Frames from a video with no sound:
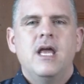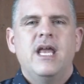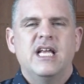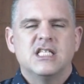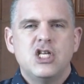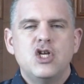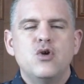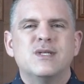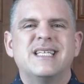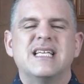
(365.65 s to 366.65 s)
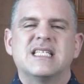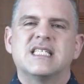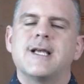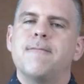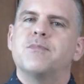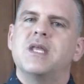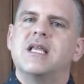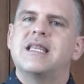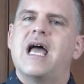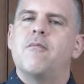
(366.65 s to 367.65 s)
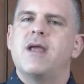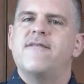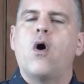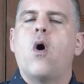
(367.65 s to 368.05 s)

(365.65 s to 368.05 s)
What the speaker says: is using something that we've